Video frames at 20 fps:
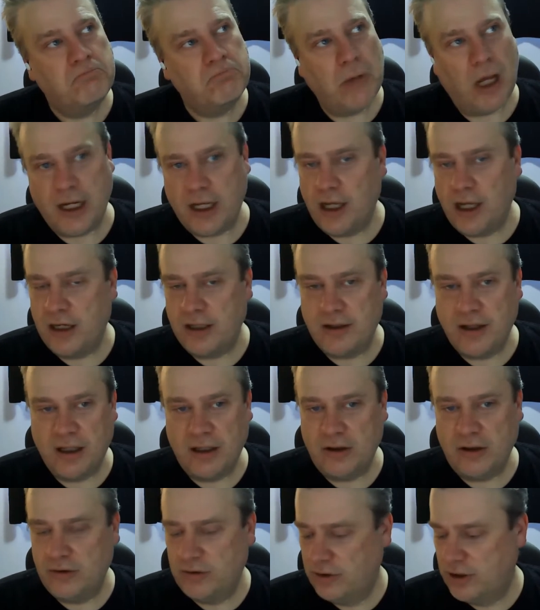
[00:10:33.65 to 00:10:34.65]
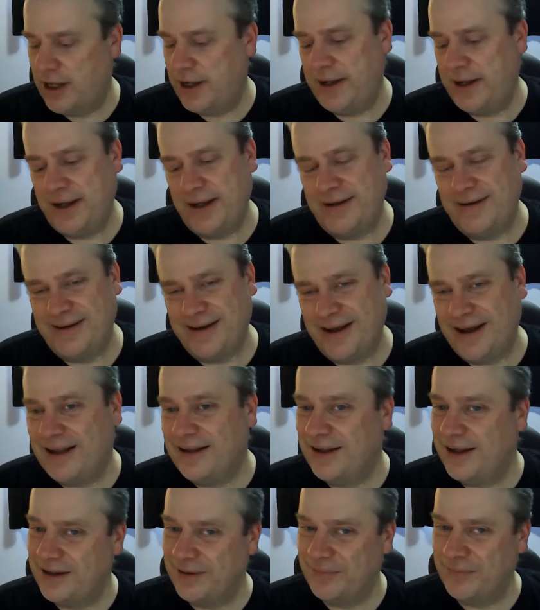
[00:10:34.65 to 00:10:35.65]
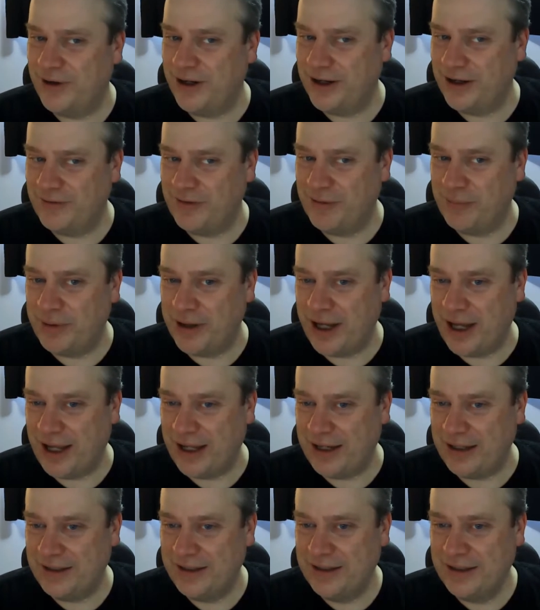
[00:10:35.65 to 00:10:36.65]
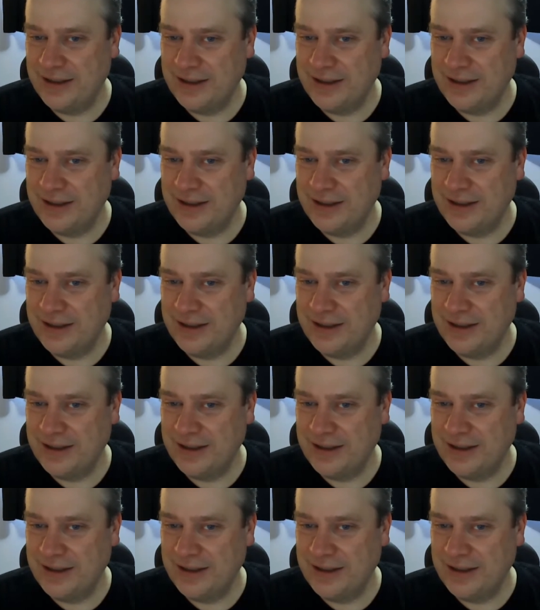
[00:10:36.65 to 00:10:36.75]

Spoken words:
I got to tell you, I like them right off the bat.